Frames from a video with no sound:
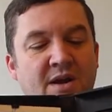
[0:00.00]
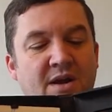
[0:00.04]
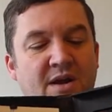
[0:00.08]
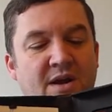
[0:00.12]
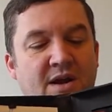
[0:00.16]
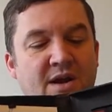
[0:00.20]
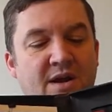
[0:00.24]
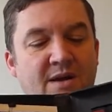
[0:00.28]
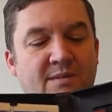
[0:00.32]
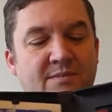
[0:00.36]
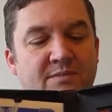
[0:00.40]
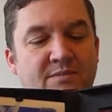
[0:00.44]

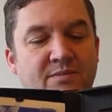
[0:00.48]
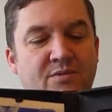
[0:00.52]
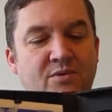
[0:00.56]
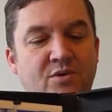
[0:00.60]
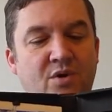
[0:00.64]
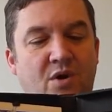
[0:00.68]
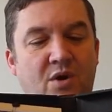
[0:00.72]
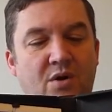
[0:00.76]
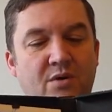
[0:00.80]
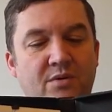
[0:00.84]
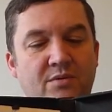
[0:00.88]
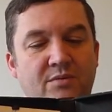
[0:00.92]

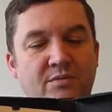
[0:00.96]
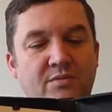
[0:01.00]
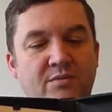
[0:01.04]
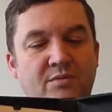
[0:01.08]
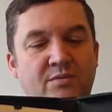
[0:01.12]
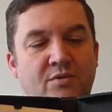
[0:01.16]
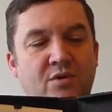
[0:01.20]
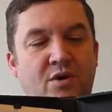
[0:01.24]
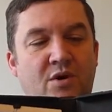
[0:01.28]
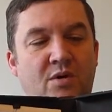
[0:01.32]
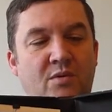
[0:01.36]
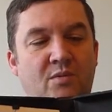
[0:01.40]
Not
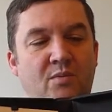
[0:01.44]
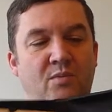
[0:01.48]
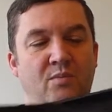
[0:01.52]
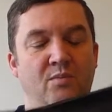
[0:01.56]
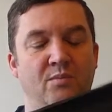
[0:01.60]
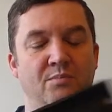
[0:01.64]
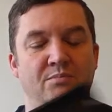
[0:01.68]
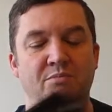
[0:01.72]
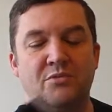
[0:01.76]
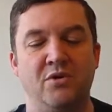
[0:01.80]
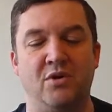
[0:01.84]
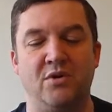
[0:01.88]

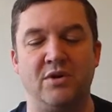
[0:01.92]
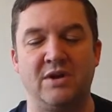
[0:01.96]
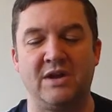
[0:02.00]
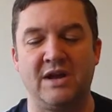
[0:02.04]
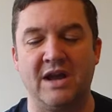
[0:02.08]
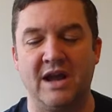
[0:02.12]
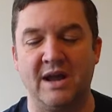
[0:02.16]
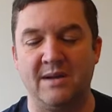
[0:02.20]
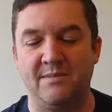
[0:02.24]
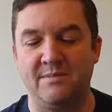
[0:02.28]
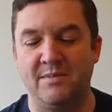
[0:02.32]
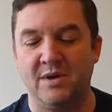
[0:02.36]
a
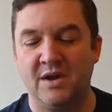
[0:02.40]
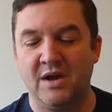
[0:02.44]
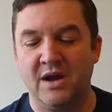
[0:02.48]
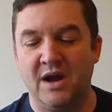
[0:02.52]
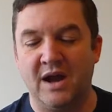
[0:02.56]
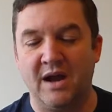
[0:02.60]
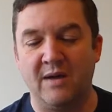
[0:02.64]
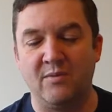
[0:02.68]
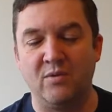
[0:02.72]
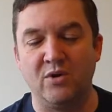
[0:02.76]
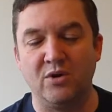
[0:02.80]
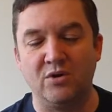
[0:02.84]
game.
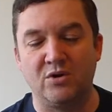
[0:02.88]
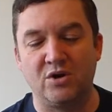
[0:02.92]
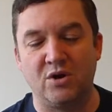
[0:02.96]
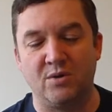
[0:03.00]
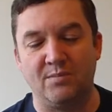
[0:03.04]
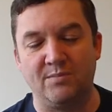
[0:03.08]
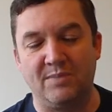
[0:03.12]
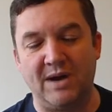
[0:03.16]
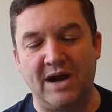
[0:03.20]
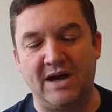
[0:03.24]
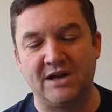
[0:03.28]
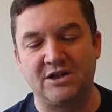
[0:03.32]
I will
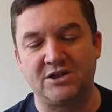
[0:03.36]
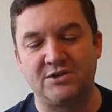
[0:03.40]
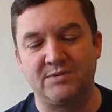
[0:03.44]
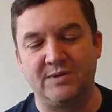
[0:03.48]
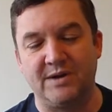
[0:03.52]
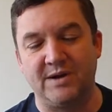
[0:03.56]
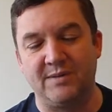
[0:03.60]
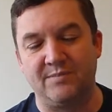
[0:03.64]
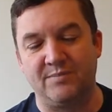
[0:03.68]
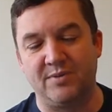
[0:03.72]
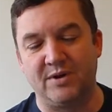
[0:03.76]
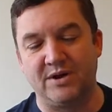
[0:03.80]
come back to
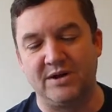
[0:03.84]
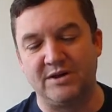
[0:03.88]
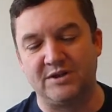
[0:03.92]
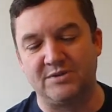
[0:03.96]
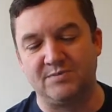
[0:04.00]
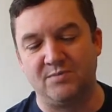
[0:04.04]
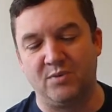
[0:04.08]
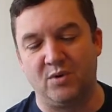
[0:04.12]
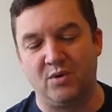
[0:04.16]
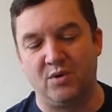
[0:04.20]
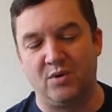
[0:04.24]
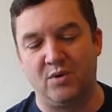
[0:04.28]
it, but
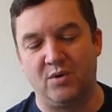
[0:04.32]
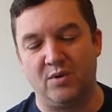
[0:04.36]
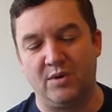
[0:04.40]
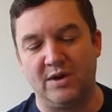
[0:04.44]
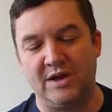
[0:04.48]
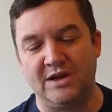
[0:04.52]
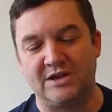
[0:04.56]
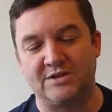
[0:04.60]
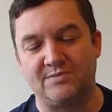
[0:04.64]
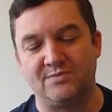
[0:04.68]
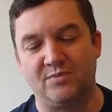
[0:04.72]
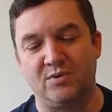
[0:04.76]
it's more
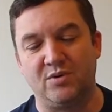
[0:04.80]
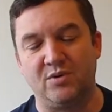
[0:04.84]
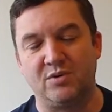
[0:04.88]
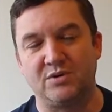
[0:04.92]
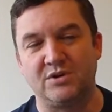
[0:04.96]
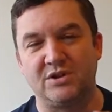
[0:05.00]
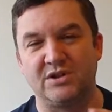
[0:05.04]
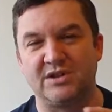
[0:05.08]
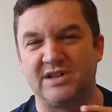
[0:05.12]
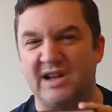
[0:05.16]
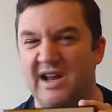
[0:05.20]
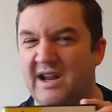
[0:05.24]

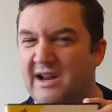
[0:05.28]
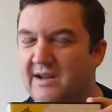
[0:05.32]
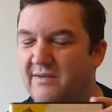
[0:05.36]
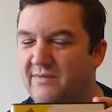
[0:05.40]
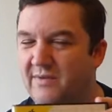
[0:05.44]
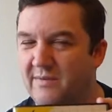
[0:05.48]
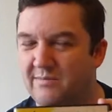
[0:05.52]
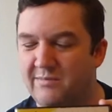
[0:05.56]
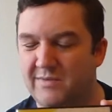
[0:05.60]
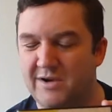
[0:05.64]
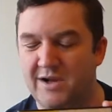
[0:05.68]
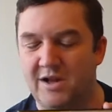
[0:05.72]
just kind of,
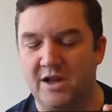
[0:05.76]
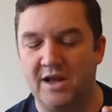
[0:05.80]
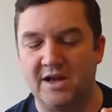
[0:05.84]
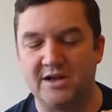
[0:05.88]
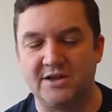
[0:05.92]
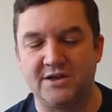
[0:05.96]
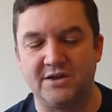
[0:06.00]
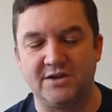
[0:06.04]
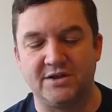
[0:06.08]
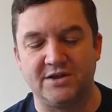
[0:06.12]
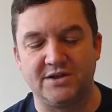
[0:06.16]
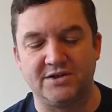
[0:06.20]
I'm
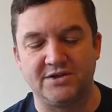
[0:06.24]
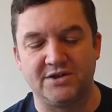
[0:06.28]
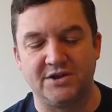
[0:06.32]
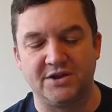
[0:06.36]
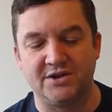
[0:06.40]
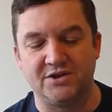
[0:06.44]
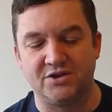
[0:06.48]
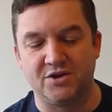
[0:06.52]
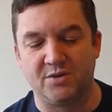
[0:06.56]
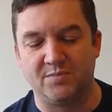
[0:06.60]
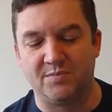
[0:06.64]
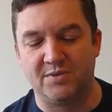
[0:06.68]
collecting these
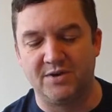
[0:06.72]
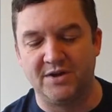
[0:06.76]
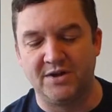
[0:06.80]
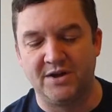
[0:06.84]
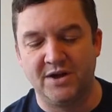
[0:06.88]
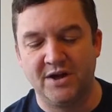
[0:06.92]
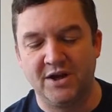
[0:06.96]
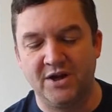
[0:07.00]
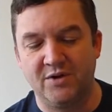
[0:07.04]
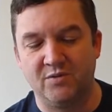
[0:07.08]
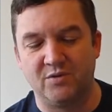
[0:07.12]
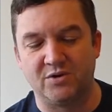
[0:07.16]
things up, and it
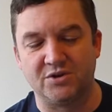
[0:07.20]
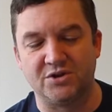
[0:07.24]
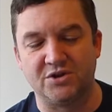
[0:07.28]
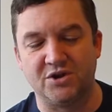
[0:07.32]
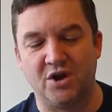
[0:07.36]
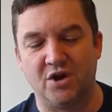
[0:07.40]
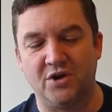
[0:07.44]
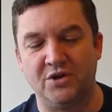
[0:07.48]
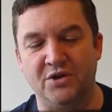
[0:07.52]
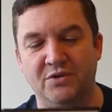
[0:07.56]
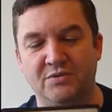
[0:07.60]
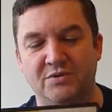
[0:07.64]
wasn't
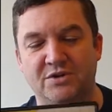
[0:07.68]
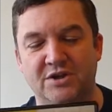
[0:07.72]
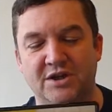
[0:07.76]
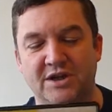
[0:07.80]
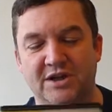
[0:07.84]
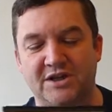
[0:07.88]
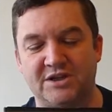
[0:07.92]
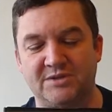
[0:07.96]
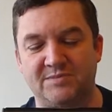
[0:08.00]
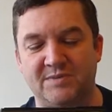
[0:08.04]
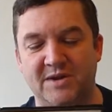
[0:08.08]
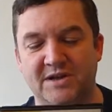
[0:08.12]
hugely
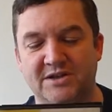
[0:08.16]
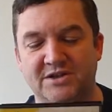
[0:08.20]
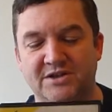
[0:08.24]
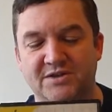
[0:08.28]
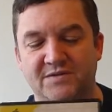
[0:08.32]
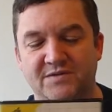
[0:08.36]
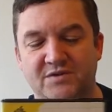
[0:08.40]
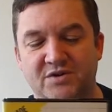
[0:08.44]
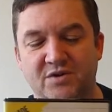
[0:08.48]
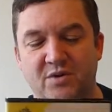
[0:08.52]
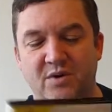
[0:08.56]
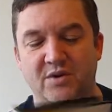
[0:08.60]

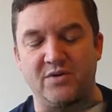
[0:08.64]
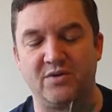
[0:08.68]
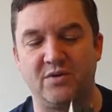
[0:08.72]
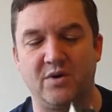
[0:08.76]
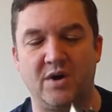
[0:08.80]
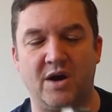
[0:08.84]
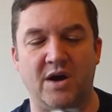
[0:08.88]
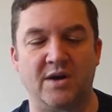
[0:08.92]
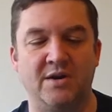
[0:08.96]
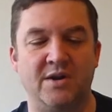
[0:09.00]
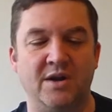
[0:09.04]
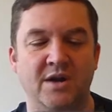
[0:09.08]
expensive, so I
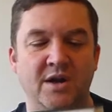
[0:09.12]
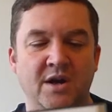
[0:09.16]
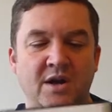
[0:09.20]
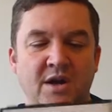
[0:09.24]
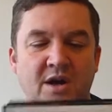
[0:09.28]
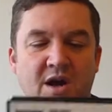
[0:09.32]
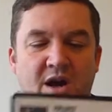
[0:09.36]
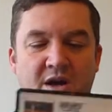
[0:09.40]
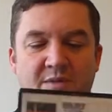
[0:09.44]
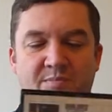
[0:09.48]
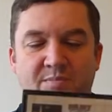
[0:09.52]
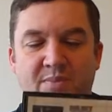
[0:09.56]
thought
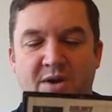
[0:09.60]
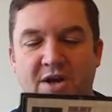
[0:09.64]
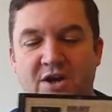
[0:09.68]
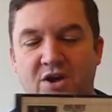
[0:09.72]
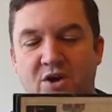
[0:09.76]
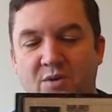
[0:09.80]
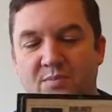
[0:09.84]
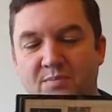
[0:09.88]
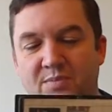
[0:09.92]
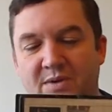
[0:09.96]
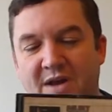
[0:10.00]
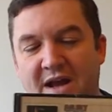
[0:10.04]
I'd pick
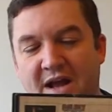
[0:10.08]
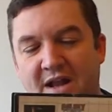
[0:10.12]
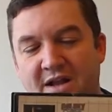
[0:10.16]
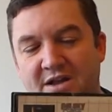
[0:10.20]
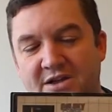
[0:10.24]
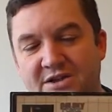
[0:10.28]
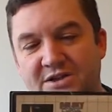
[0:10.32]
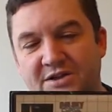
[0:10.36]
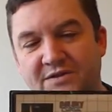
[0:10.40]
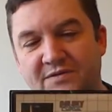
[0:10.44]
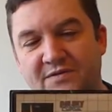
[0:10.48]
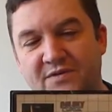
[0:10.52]
up
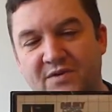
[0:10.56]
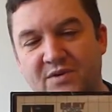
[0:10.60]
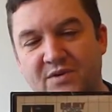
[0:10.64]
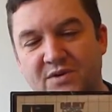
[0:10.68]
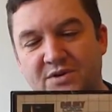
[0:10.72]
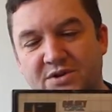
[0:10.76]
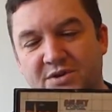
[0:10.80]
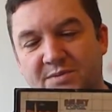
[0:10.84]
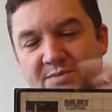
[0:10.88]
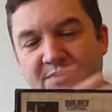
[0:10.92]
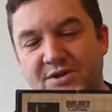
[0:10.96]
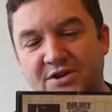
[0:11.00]
Galaxy
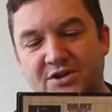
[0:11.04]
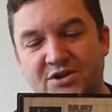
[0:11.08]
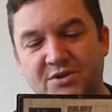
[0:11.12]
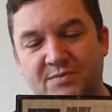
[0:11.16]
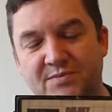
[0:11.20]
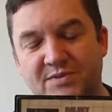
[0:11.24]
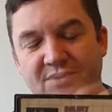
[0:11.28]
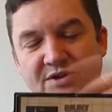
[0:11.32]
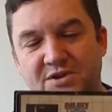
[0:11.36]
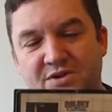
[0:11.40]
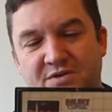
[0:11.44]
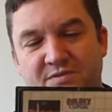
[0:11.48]
Force. I mean, there
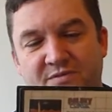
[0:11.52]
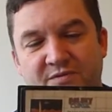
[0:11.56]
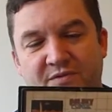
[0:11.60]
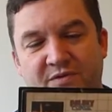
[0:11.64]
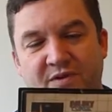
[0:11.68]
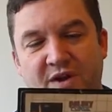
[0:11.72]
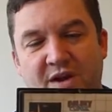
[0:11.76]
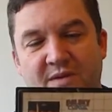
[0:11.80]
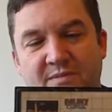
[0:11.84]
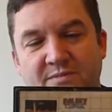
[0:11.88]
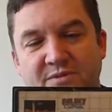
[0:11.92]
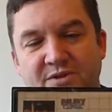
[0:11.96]
should be
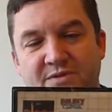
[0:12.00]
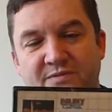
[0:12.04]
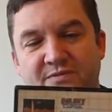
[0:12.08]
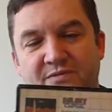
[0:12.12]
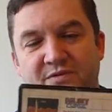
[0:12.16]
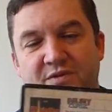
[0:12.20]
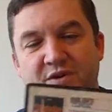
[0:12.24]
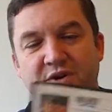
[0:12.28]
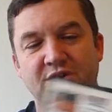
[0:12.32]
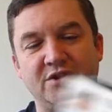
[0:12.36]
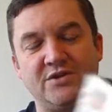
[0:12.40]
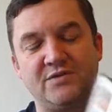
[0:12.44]
some
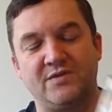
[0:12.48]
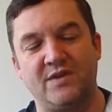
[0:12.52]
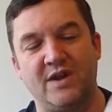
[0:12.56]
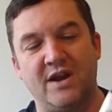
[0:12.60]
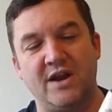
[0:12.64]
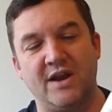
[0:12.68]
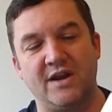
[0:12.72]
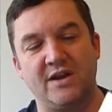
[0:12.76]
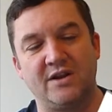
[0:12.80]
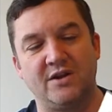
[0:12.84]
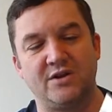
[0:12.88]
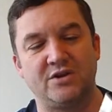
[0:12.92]
footage
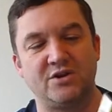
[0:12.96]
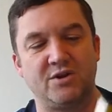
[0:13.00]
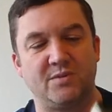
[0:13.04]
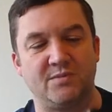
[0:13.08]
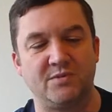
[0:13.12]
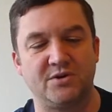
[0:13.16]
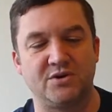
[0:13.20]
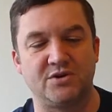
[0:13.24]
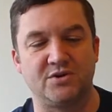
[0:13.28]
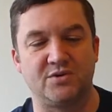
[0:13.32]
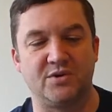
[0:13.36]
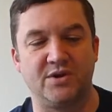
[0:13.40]
flying on the top
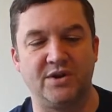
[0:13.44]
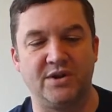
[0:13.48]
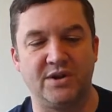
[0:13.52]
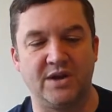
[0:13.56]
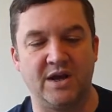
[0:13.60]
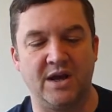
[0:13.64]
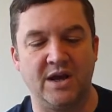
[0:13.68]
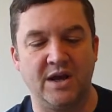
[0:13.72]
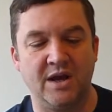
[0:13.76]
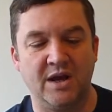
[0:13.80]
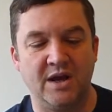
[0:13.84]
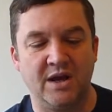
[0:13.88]
of the screen
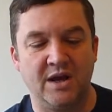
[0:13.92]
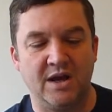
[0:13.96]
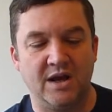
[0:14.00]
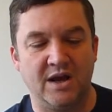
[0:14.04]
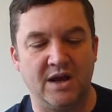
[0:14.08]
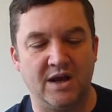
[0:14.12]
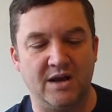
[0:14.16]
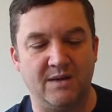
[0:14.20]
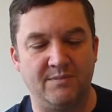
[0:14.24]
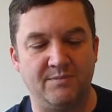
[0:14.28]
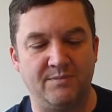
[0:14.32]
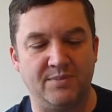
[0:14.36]
there,
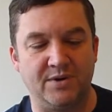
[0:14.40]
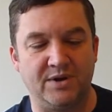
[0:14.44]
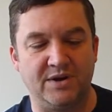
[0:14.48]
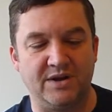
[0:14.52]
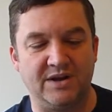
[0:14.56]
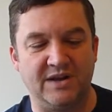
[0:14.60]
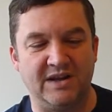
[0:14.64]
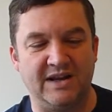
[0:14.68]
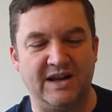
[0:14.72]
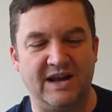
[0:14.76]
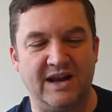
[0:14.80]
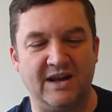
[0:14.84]

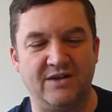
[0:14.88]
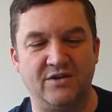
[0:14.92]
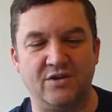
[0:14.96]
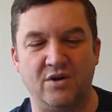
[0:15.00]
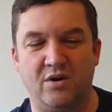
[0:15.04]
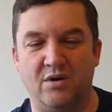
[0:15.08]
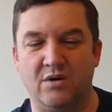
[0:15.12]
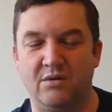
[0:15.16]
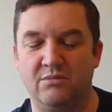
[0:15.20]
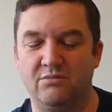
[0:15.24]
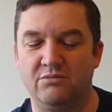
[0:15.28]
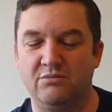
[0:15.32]
but yeah,
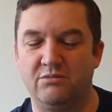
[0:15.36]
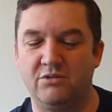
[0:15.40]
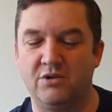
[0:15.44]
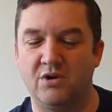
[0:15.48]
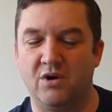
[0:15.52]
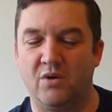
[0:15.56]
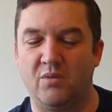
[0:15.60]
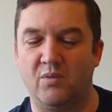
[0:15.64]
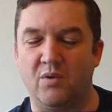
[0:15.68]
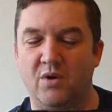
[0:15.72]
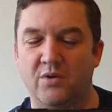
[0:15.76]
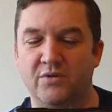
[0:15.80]
not
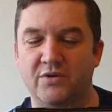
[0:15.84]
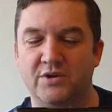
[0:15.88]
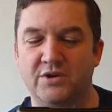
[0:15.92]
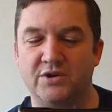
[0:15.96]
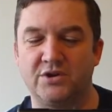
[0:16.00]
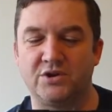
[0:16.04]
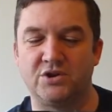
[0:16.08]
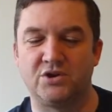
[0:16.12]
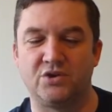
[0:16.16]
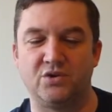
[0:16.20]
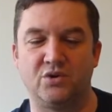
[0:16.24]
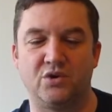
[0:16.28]
one that
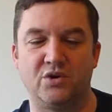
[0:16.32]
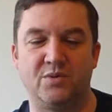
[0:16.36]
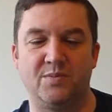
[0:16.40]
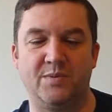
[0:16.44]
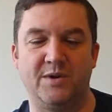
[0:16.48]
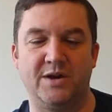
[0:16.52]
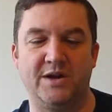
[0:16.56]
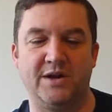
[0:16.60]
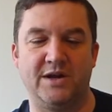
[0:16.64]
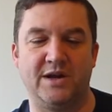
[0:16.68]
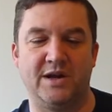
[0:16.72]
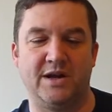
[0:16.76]
struck
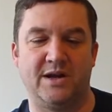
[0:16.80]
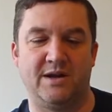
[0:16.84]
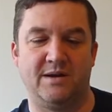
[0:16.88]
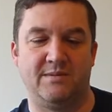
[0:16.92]
me.